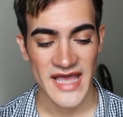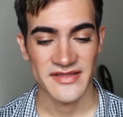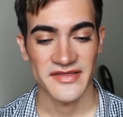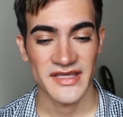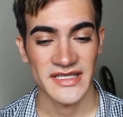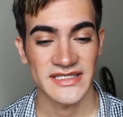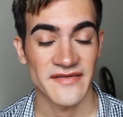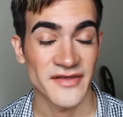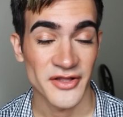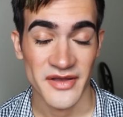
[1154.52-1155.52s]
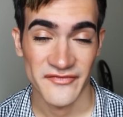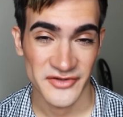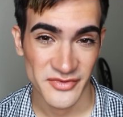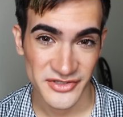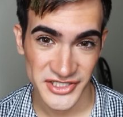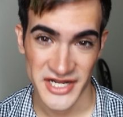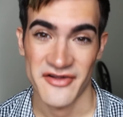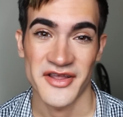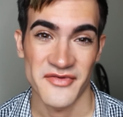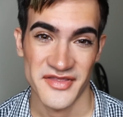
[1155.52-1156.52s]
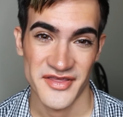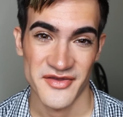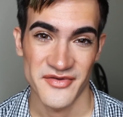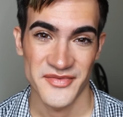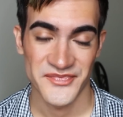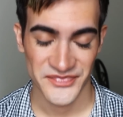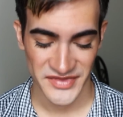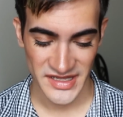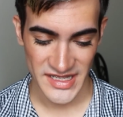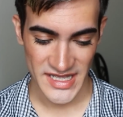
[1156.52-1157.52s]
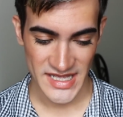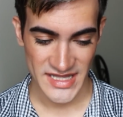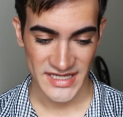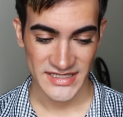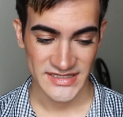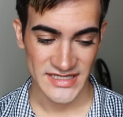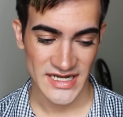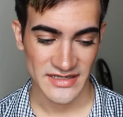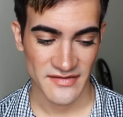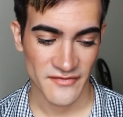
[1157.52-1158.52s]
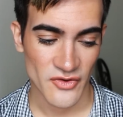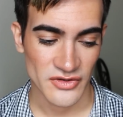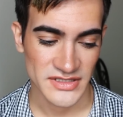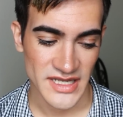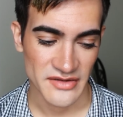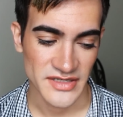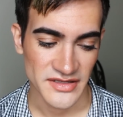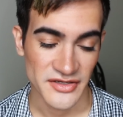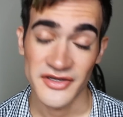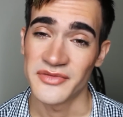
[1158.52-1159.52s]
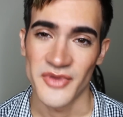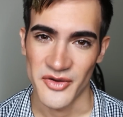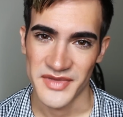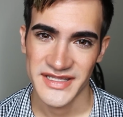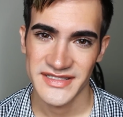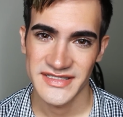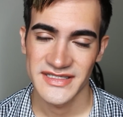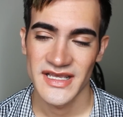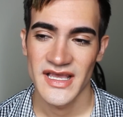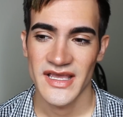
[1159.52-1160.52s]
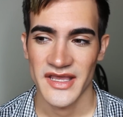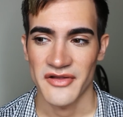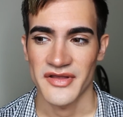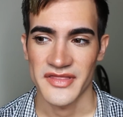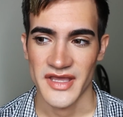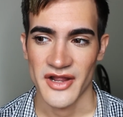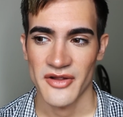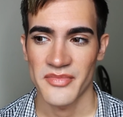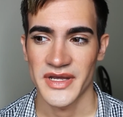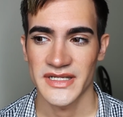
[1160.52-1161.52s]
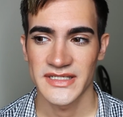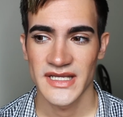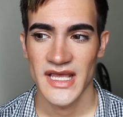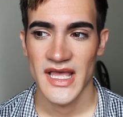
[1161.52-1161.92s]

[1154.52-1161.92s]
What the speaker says: and the things I feel comfortable sharing with you. That is not, of course, counting the good moments here and there, but